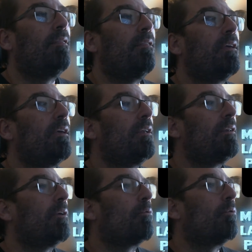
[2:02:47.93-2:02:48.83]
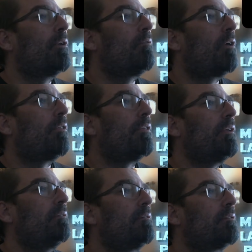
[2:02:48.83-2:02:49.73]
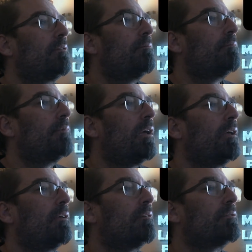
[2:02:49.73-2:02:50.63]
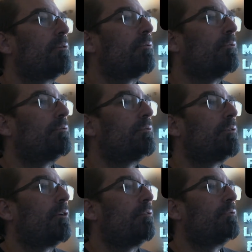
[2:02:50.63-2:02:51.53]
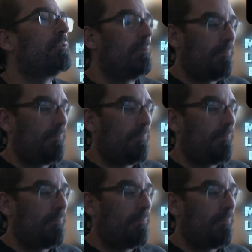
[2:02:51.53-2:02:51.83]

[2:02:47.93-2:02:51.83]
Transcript: then get rid of all these circles, curves.